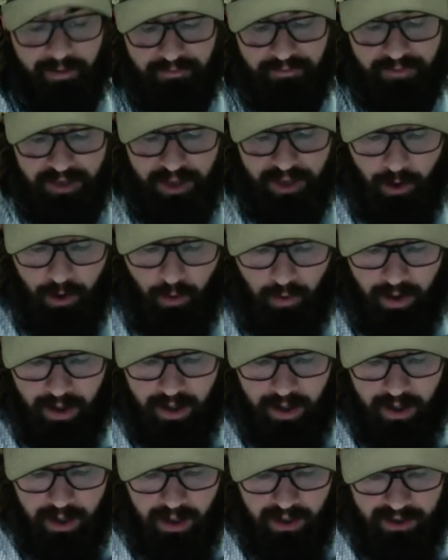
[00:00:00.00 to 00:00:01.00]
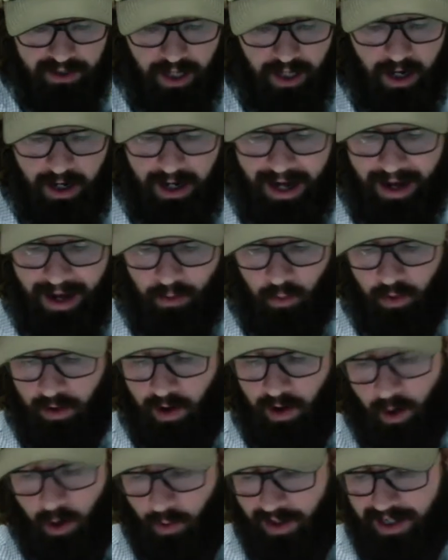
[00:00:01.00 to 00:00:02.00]
So saugeye will
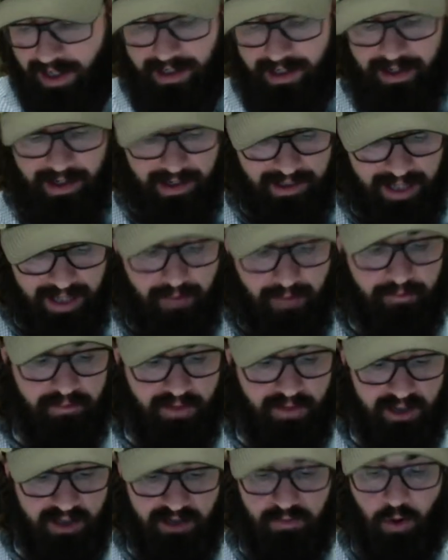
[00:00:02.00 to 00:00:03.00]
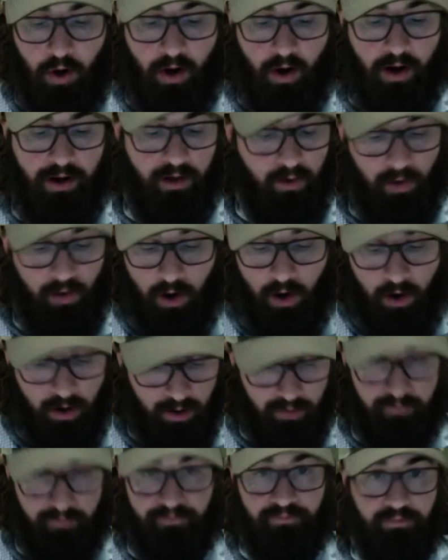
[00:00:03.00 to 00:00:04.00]
go in and attempt to spawn along